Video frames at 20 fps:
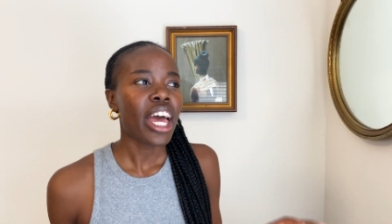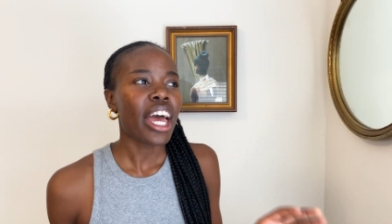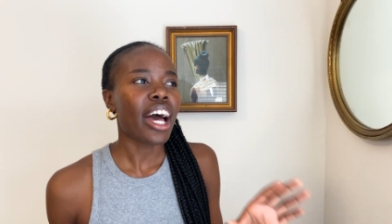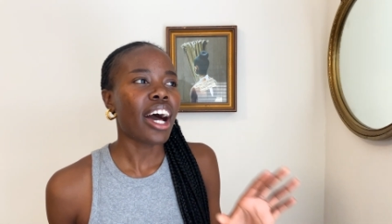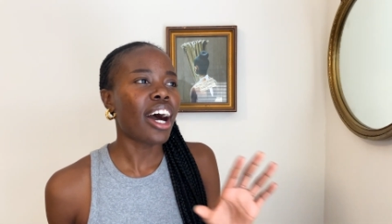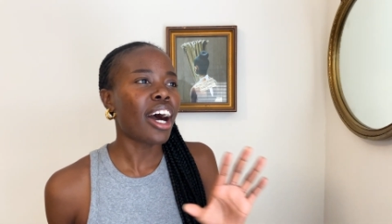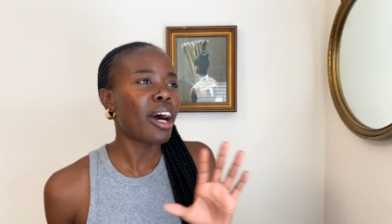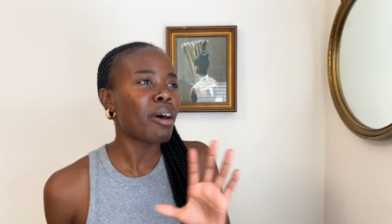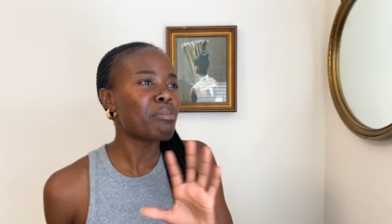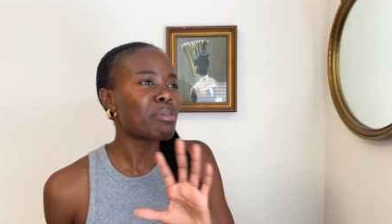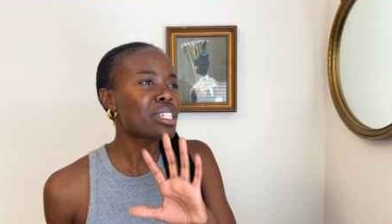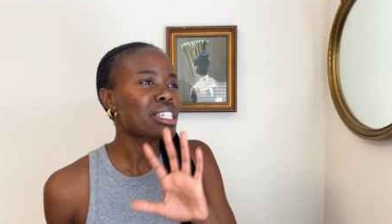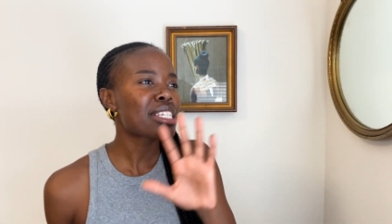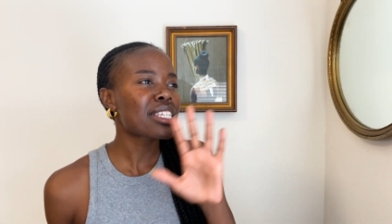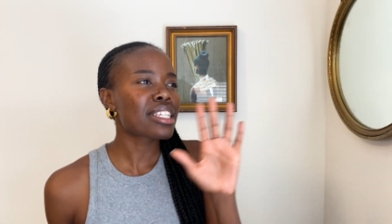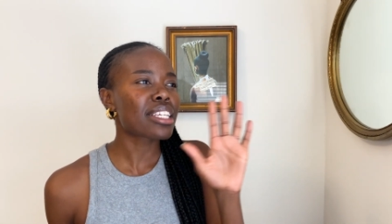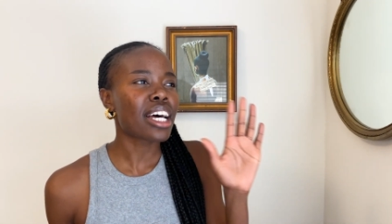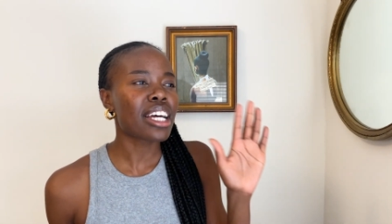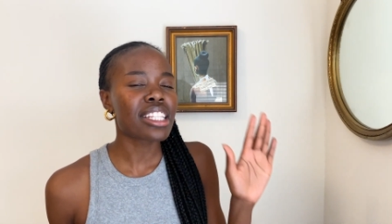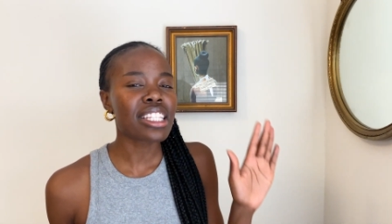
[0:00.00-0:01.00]
um,
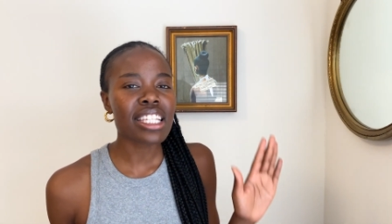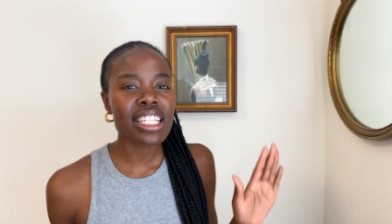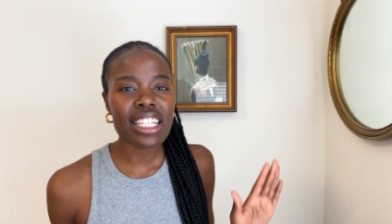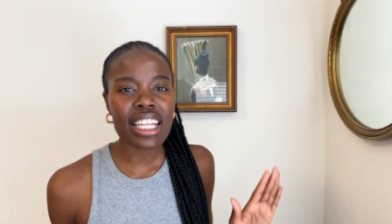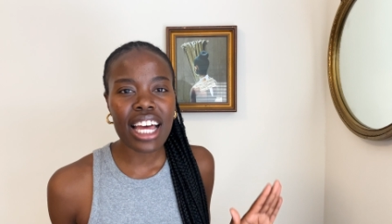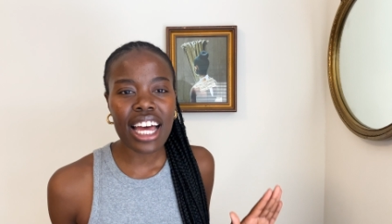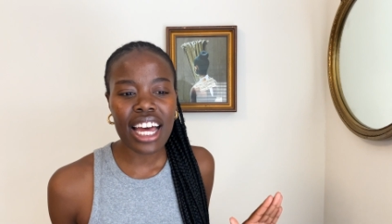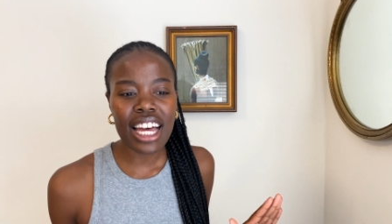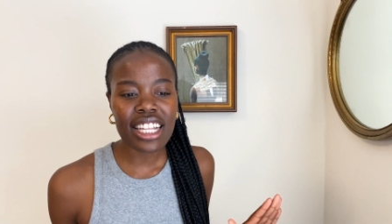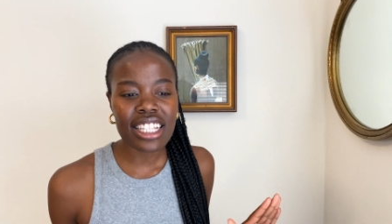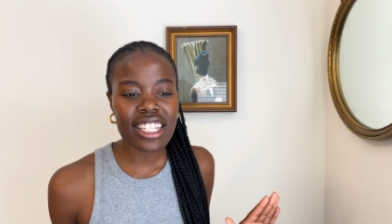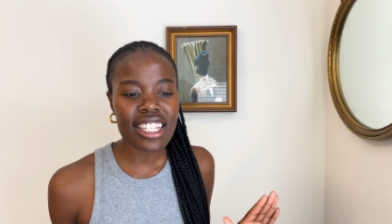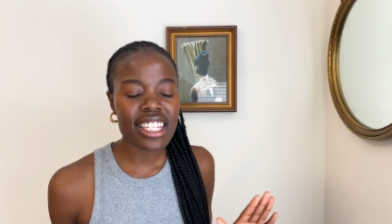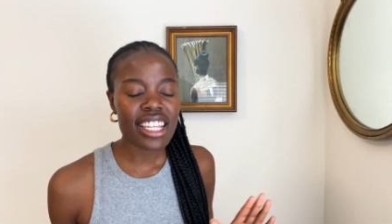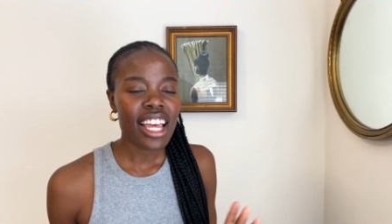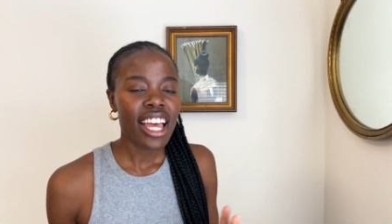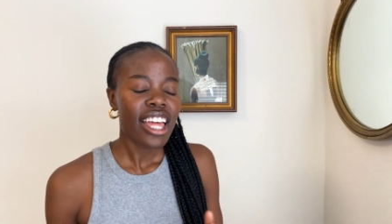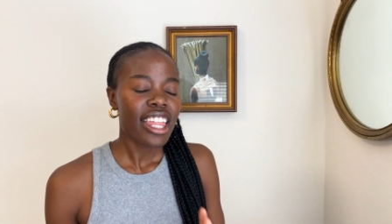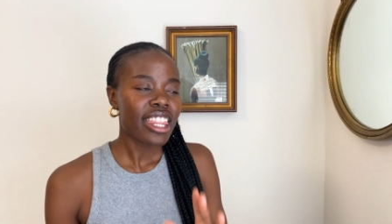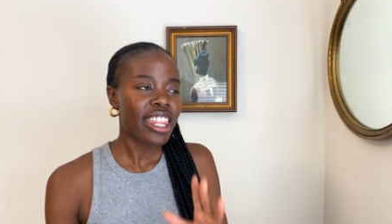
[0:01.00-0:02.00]
sunsets,
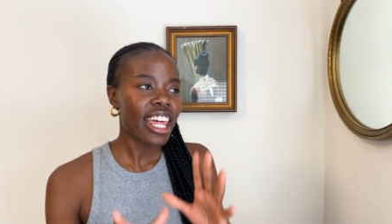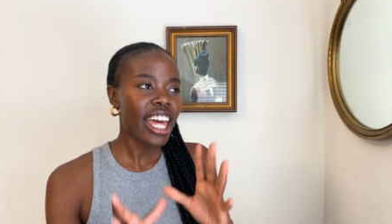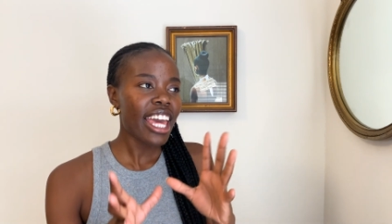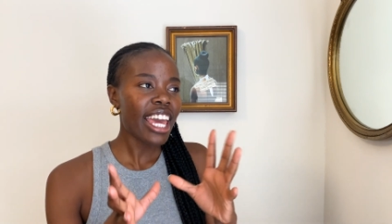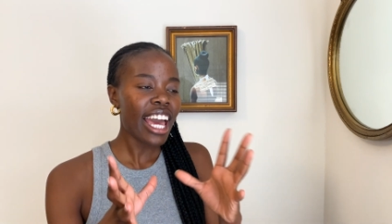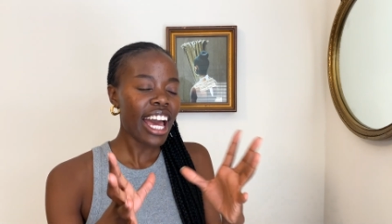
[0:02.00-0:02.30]
they